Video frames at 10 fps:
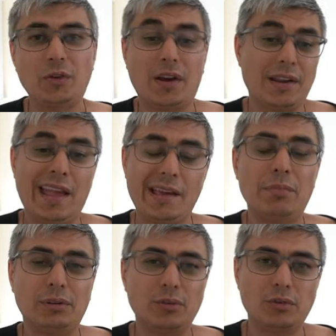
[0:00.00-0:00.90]
you are
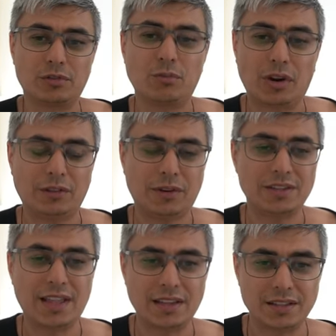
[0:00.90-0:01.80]
able to use more
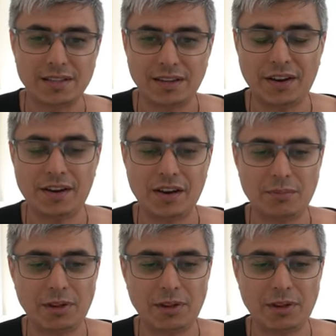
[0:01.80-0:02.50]
advanced things regarding